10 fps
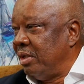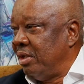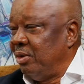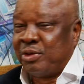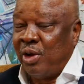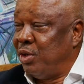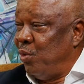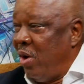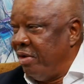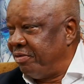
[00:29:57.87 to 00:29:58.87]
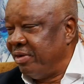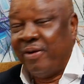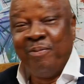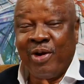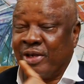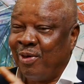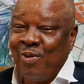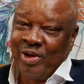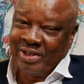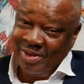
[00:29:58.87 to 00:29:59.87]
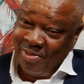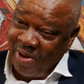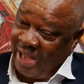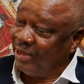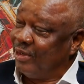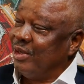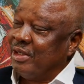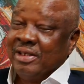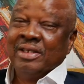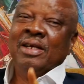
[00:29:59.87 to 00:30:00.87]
You saw the wave. Because of what? Igbo has also seen.